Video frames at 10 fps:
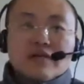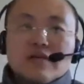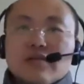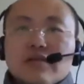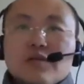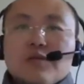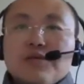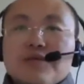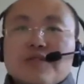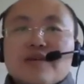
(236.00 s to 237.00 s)
it
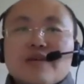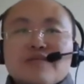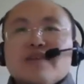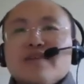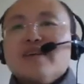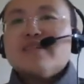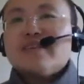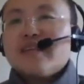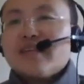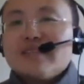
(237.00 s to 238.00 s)
to surf on the
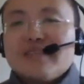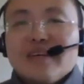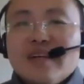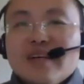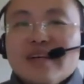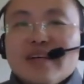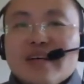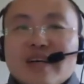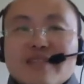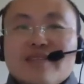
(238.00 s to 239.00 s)
internet
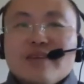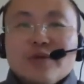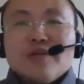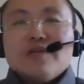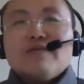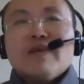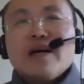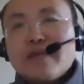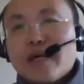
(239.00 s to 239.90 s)
as the real Wi-Fi